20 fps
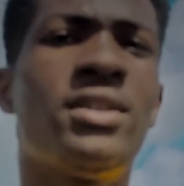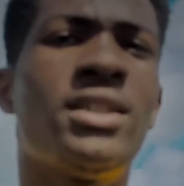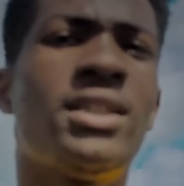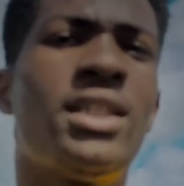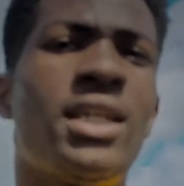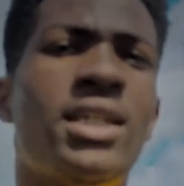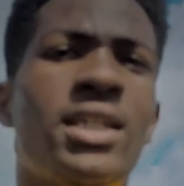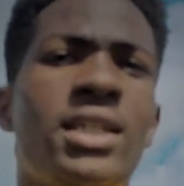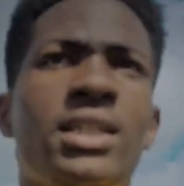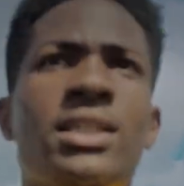
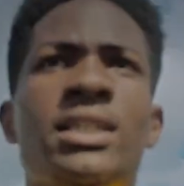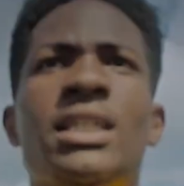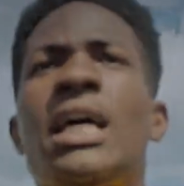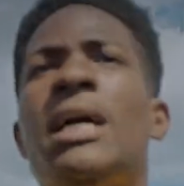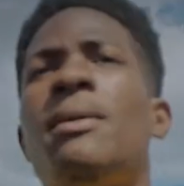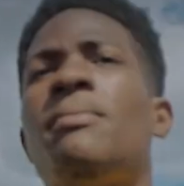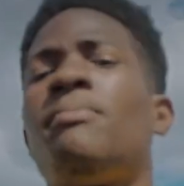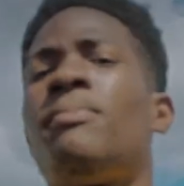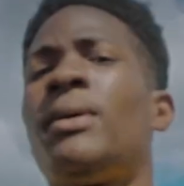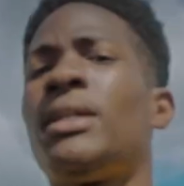Dennis. I'm
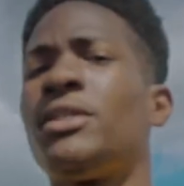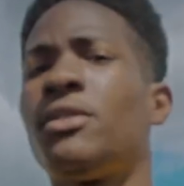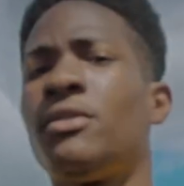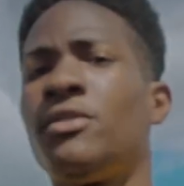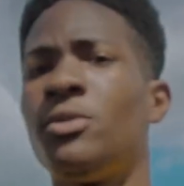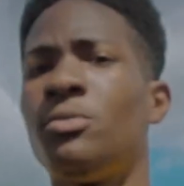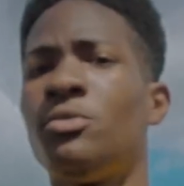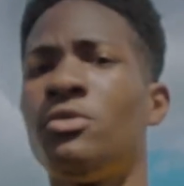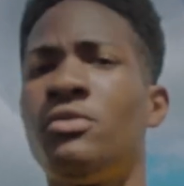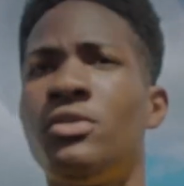part of the
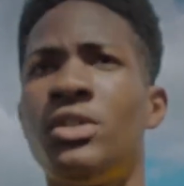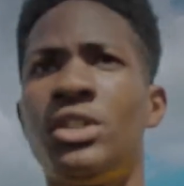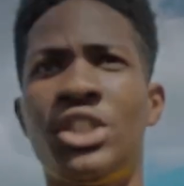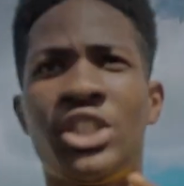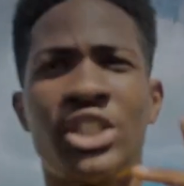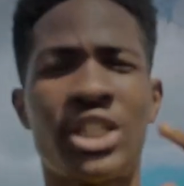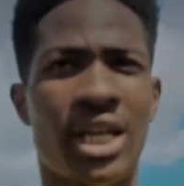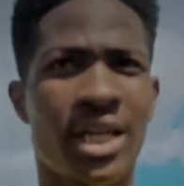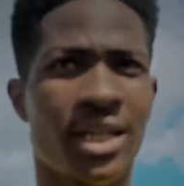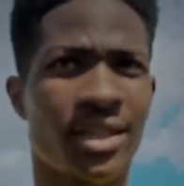movie
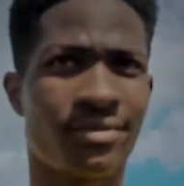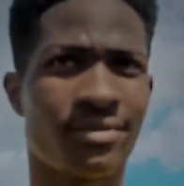Shine.